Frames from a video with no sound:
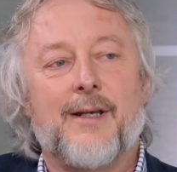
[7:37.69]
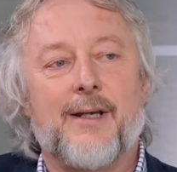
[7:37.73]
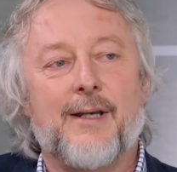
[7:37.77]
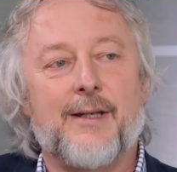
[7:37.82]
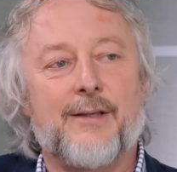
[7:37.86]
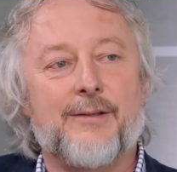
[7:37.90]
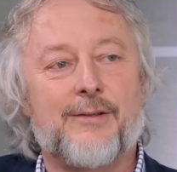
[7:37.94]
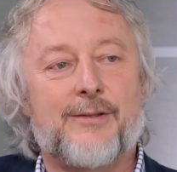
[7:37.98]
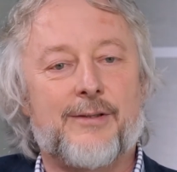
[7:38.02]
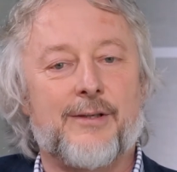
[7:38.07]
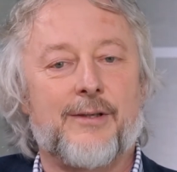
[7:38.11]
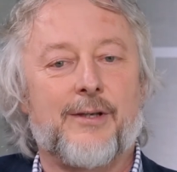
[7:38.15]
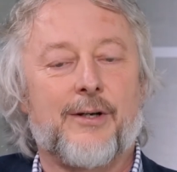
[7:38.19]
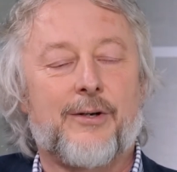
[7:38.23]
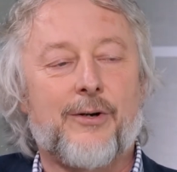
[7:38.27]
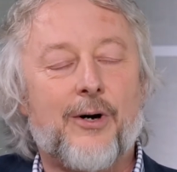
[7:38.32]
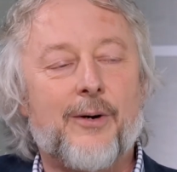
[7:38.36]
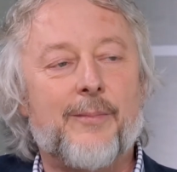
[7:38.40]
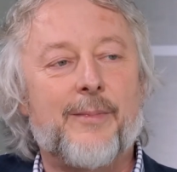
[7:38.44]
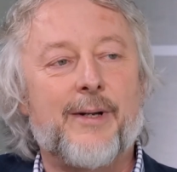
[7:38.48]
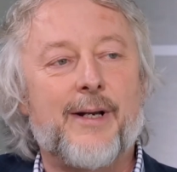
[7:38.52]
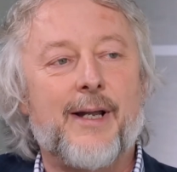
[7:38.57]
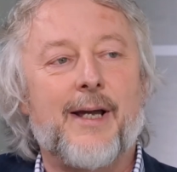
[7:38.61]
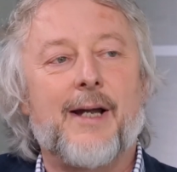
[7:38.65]
into the
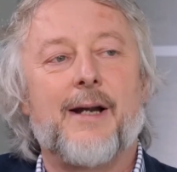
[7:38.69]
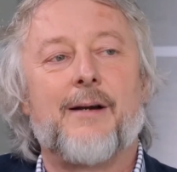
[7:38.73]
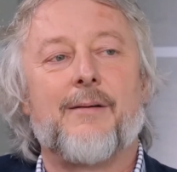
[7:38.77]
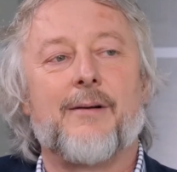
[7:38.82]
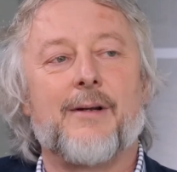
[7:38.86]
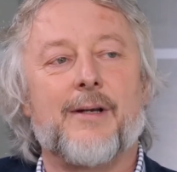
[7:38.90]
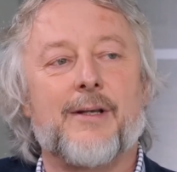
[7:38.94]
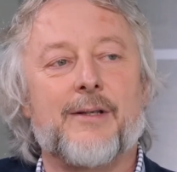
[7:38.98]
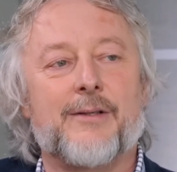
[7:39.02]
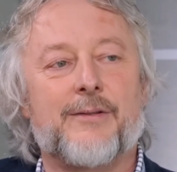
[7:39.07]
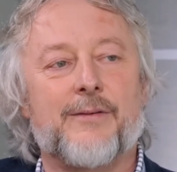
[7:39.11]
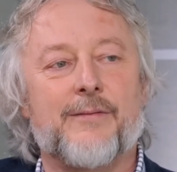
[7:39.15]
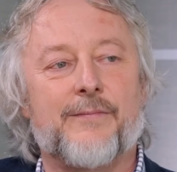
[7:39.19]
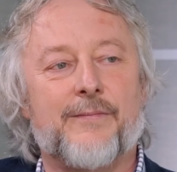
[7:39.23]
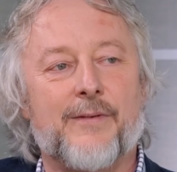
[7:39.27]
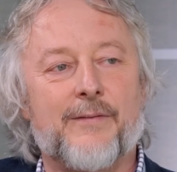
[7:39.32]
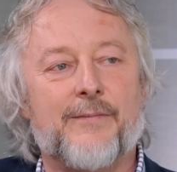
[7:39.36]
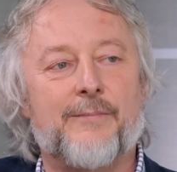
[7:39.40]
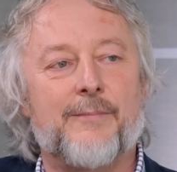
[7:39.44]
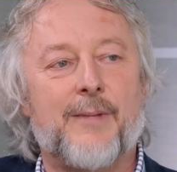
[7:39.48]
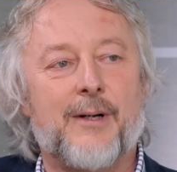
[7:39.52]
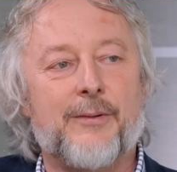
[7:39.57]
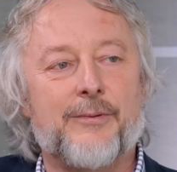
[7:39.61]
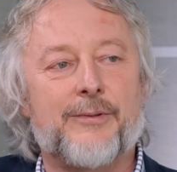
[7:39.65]
common areas
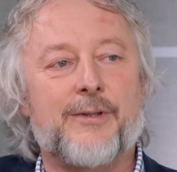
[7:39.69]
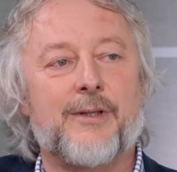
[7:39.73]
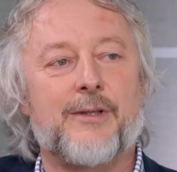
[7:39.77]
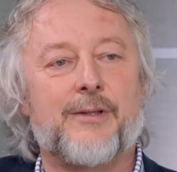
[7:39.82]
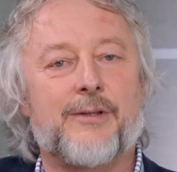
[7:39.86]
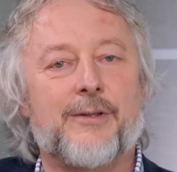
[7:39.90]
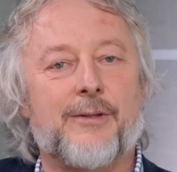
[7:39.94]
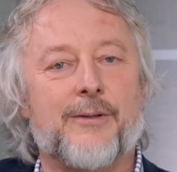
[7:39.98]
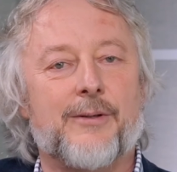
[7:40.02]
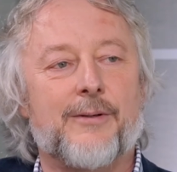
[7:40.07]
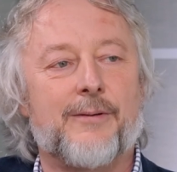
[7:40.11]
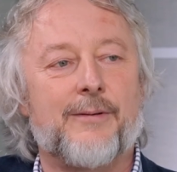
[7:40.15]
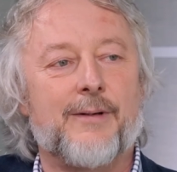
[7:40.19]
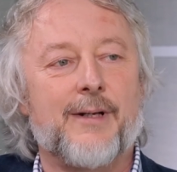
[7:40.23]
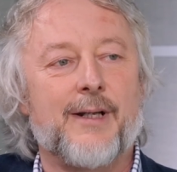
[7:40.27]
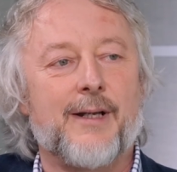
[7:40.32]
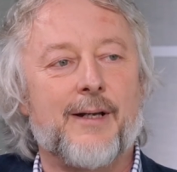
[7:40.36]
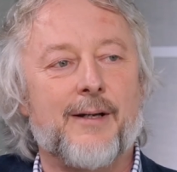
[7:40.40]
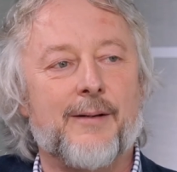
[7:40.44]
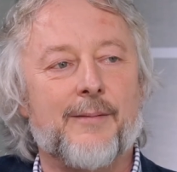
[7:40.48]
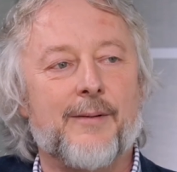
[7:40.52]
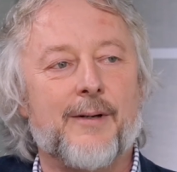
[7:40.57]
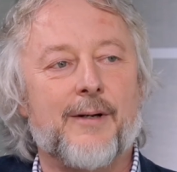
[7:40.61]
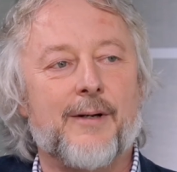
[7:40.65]
of multi-storey